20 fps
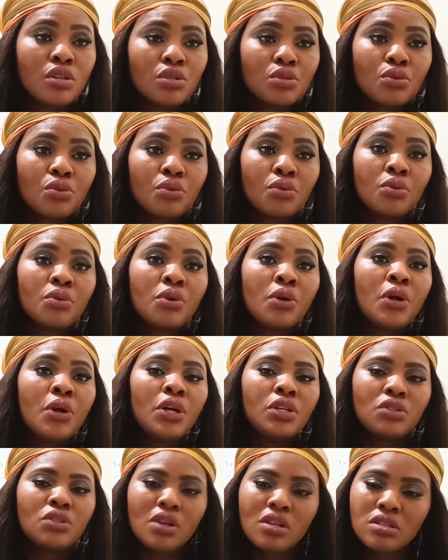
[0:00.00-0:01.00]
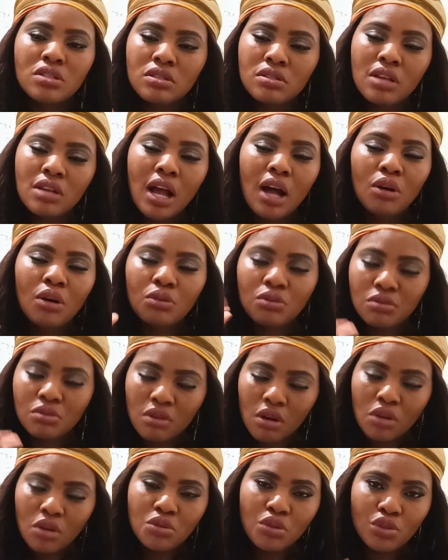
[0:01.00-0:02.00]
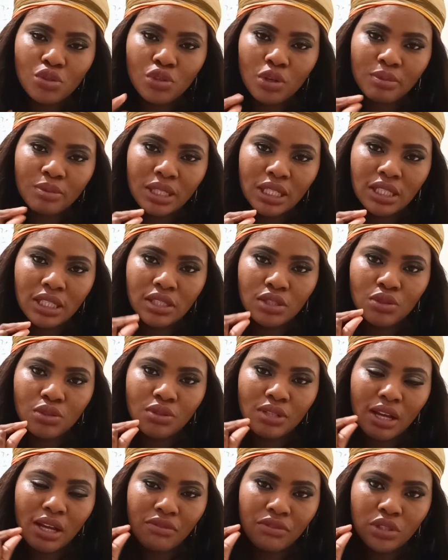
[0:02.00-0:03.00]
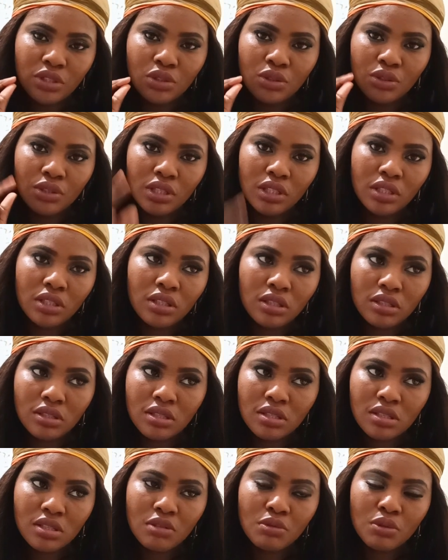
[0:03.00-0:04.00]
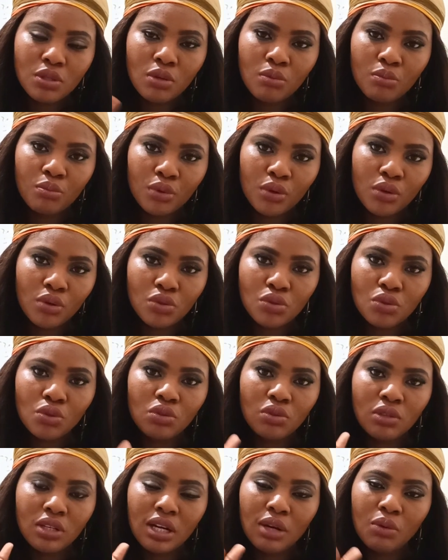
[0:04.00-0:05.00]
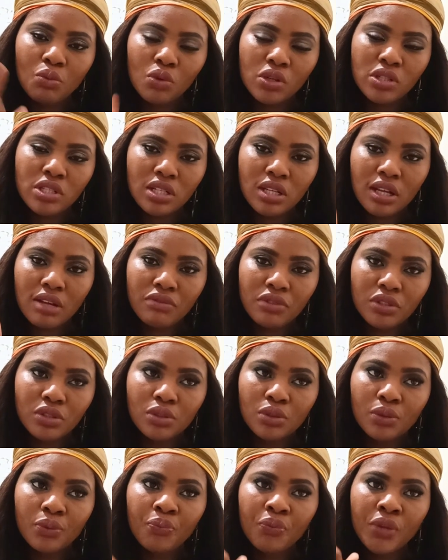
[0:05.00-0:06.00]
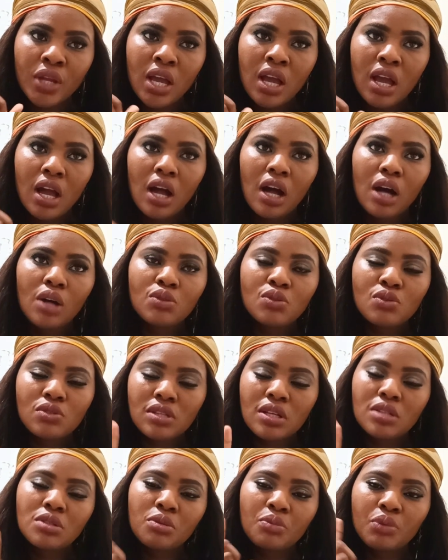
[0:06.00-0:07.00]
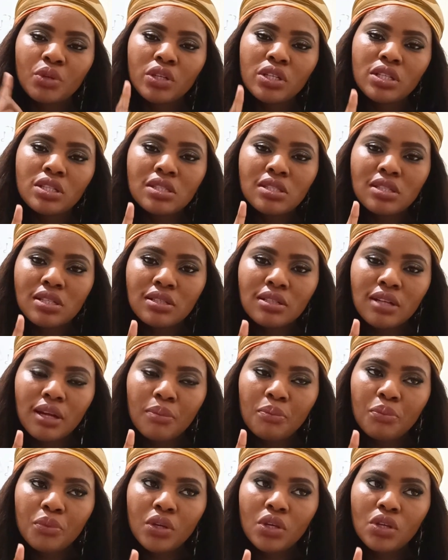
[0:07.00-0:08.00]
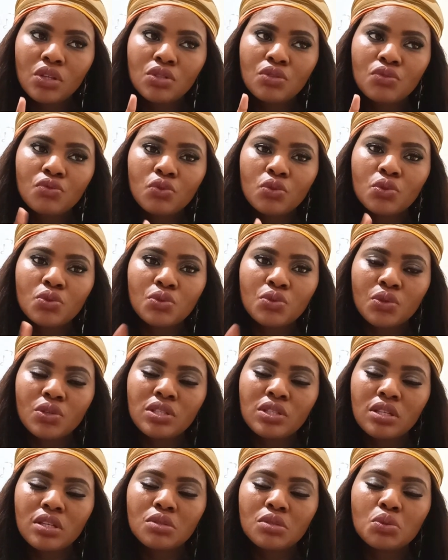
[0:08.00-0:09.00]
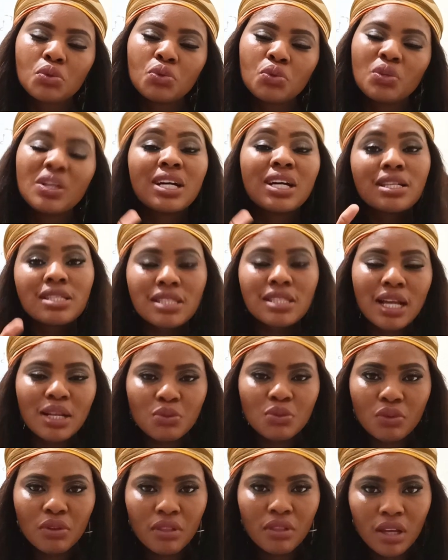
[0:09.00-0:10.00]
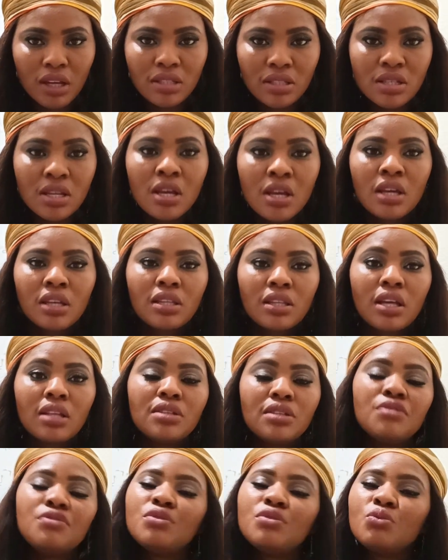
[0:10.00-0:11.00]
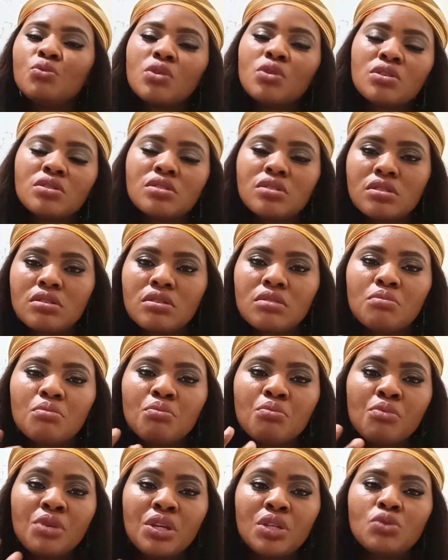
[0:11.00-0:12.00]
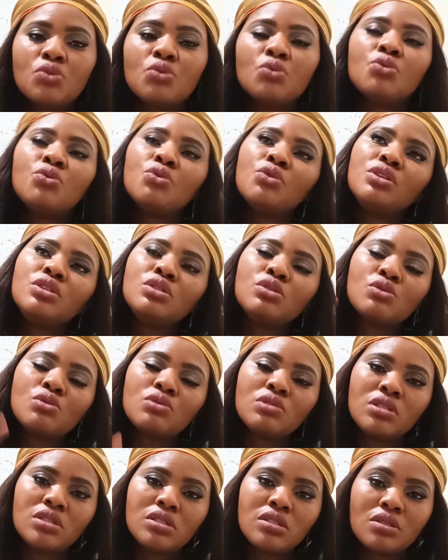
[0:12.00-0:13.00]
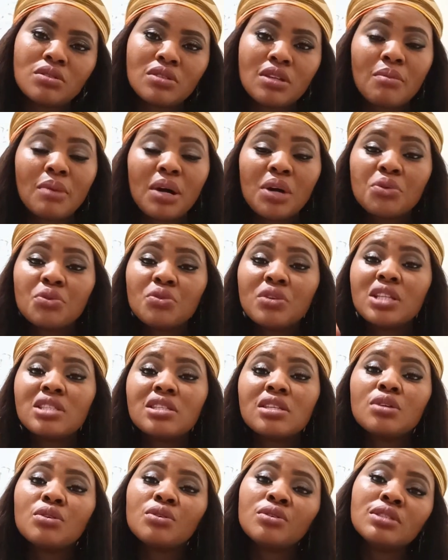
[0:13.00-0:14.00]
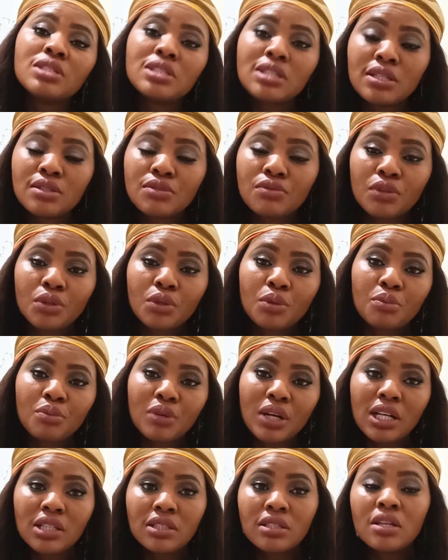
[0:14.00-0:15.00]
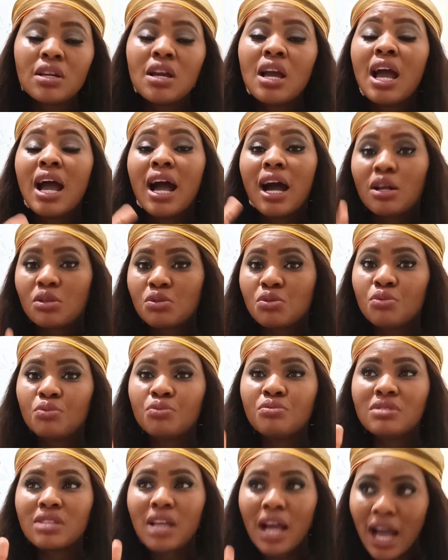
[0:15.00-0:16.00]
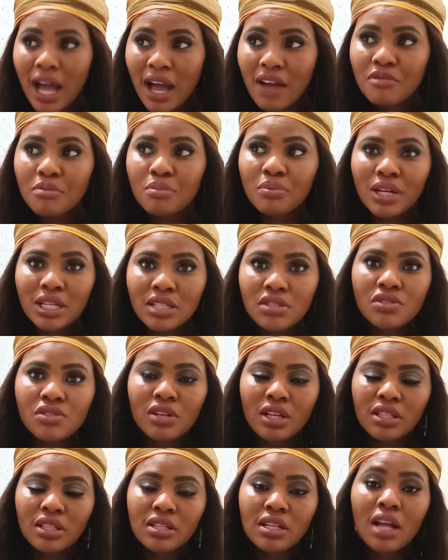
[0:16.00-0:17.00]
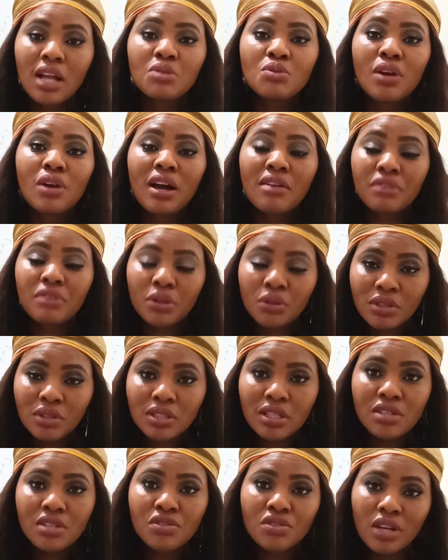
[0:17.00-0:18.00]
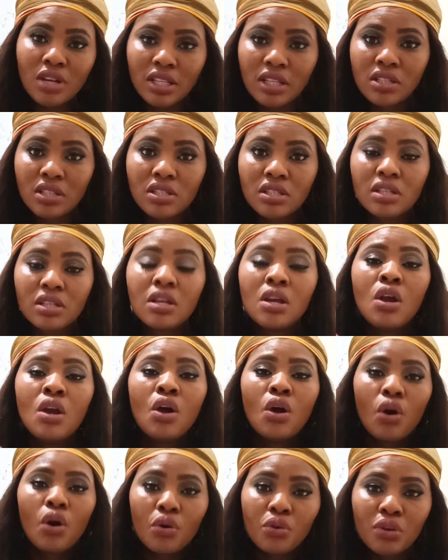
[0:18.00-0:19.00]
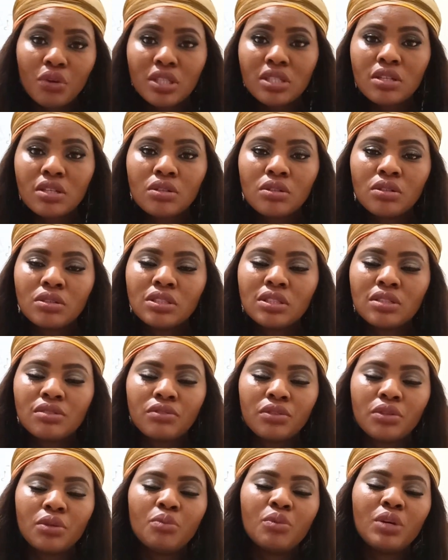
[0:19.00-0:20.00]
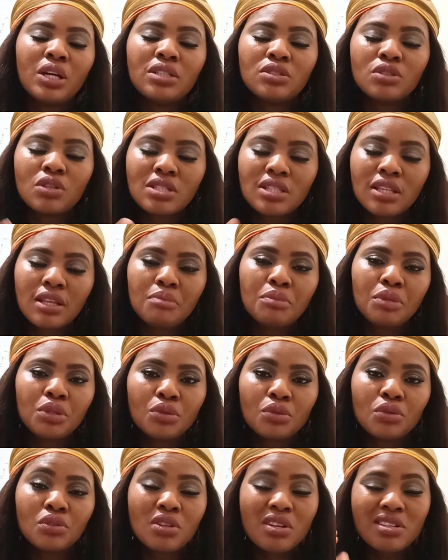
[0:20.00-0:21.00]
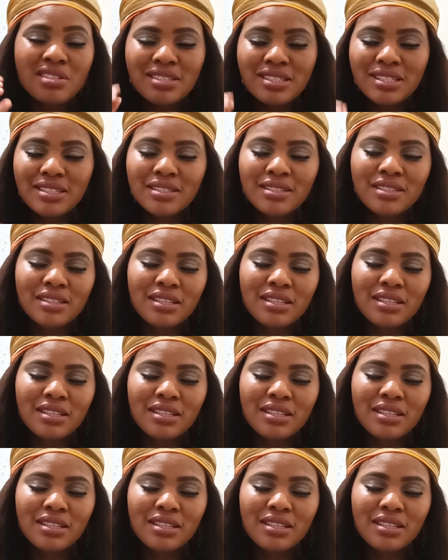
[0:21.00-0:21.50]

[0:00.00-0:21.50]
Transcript: So just, I'll also drop the link to that video in the description box so you can watch that video. How to set up your Instagram page for success. So you can start with that. Then if you want me to go into details about creating content for your brand, how to have brand strategy, how to have a content strategy or creating content for your brand, just let me know. Just